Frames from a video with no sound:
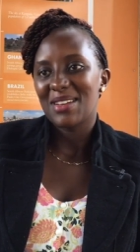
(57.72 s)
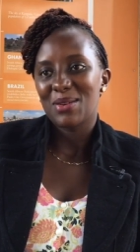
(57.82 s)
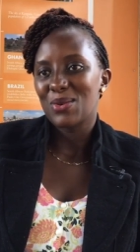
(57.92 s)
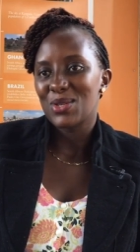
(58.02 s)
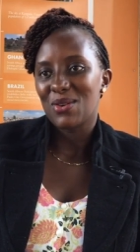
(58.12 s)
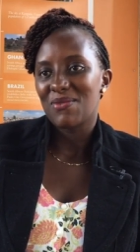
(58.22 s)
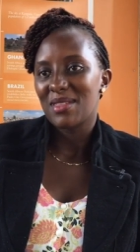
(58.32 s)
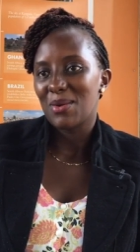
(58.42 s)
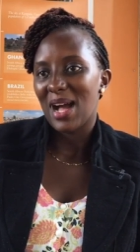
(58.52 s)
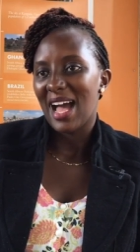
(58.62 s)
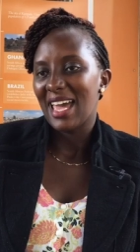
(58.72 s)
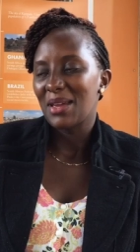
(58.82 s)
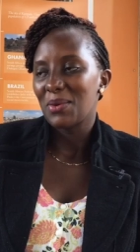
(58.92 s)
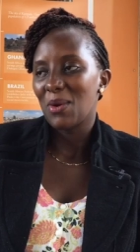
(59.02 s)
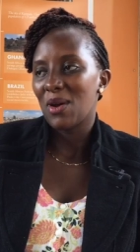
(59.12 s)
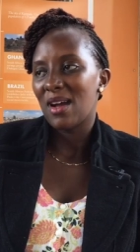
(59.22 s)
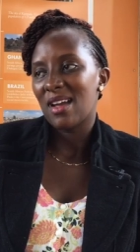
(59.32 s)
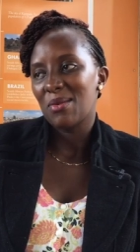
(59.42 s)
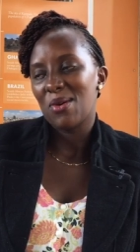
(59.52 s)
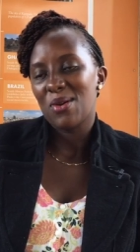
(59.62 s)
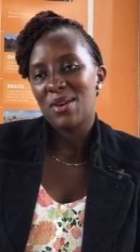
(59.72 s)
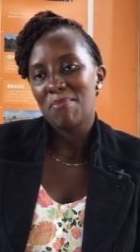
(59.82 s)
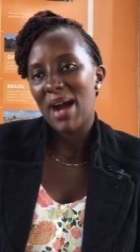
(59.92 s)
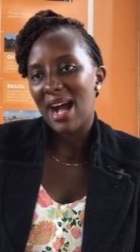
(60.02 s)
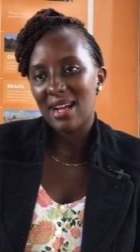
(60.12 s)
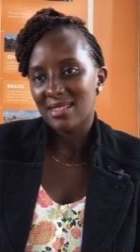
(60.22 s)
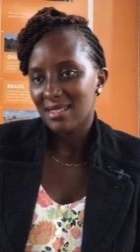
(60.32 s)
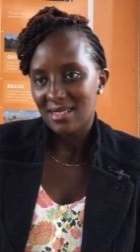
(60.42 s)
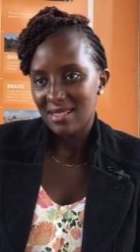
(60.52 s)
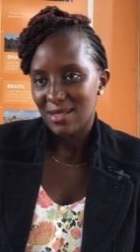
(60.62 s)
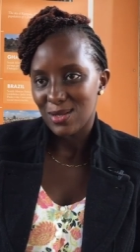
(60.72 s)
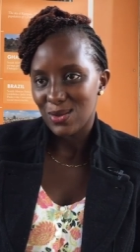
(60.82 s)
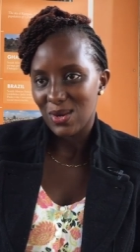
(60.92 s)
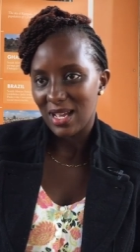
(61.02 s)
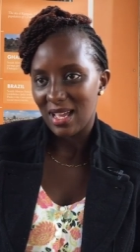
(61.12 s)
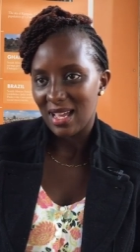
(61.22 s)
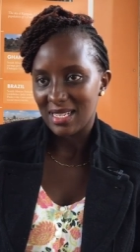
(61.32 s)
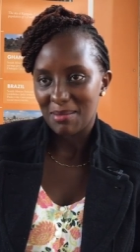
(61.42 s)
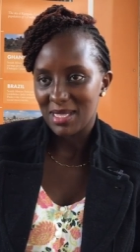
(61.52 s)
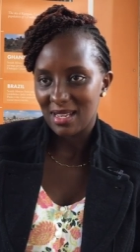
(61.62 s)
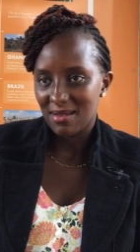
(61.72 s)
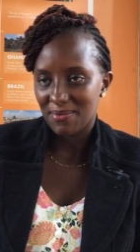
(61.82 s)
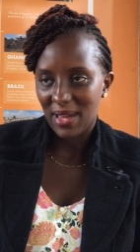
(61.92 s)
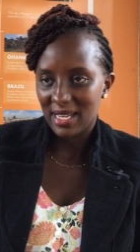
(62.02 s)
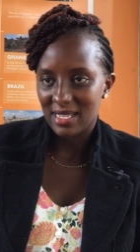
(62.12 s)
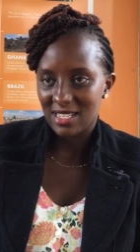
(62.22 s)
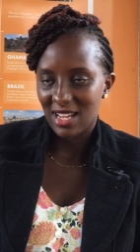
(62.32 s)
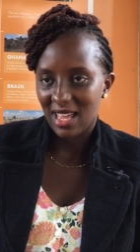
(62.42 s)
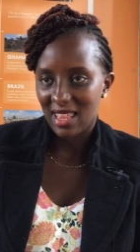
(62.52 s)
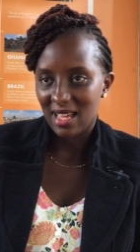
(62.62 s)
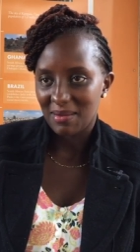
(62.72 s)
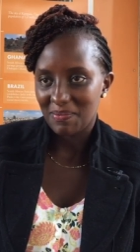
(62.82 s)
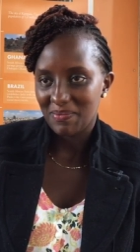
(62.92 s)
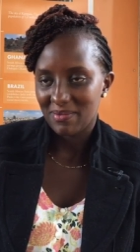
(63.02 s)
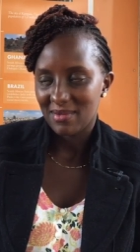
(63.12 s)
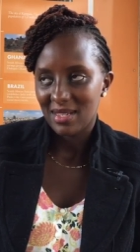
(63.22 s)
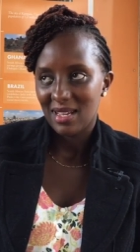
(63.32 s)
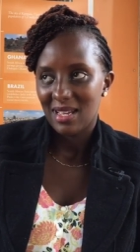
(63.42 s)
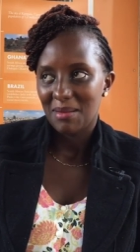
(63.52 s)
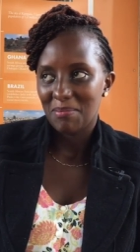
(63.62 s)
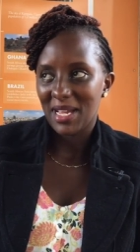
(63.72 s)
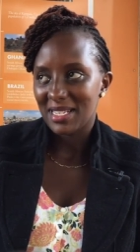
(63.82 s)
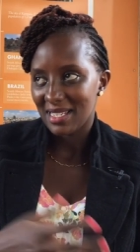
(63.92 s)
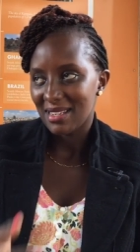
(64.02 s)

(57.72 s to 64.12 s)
because of they were high uh, on bang, so uh, at times they'd fight each other. But